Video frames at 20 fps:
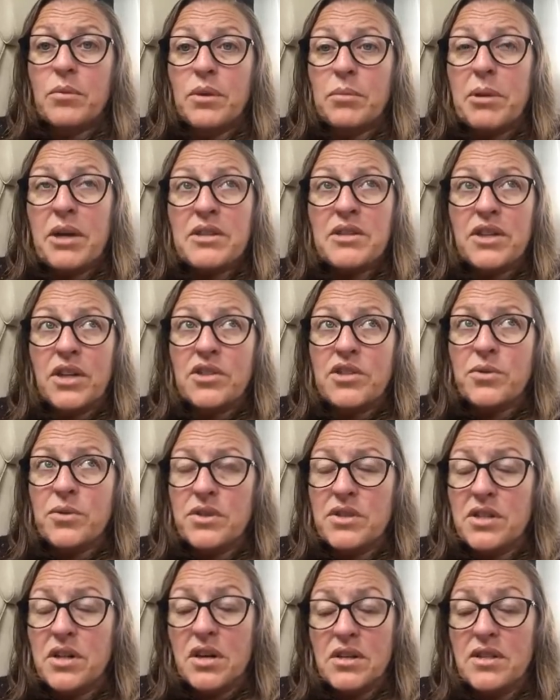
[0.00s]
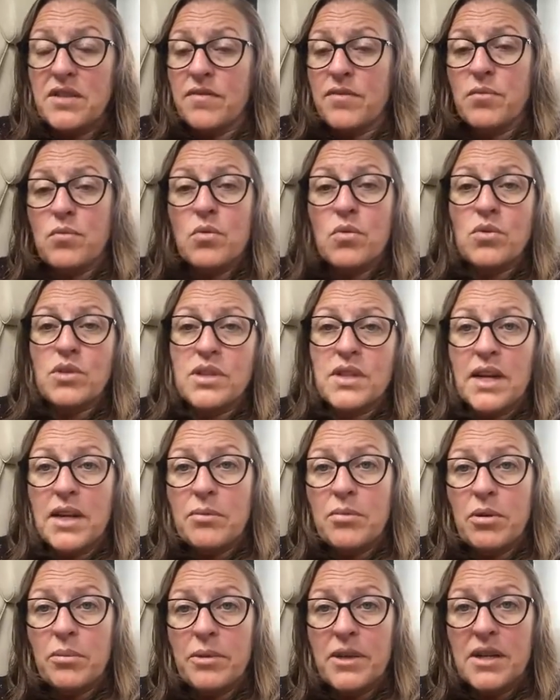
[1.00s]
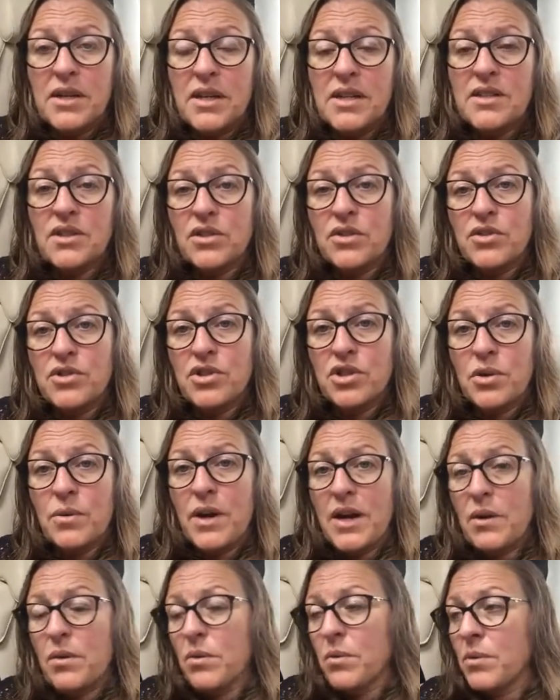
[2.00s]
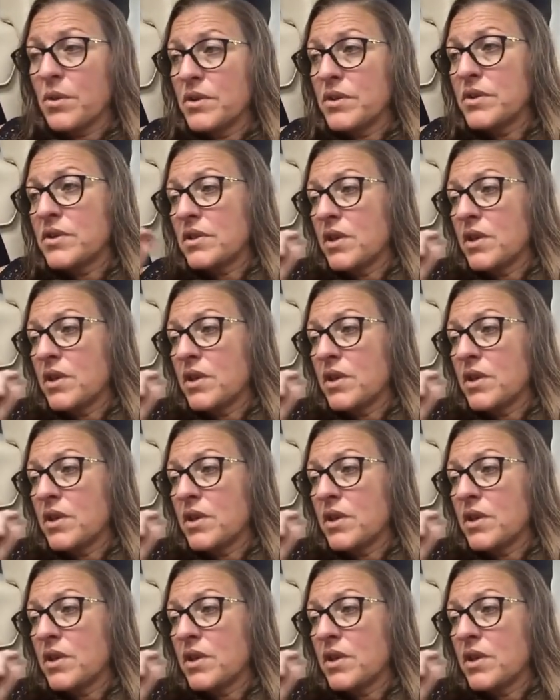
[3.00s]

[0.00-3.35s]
We're about to go to a different walk today, probably a nice good 2-hour one.